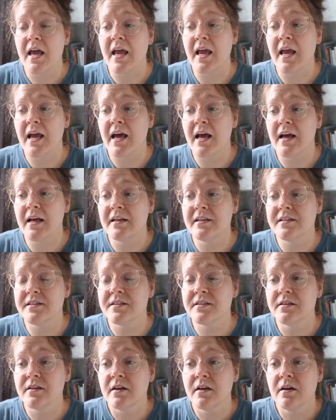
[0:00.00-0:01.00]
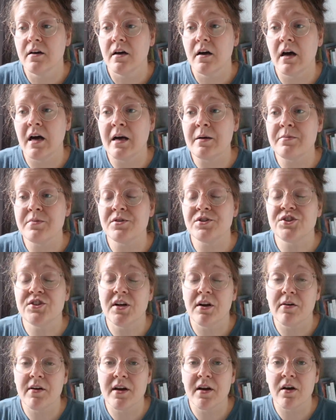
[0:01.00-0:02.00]
and I've been
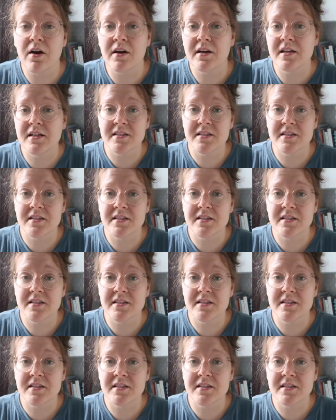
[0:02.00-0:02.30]
sharing on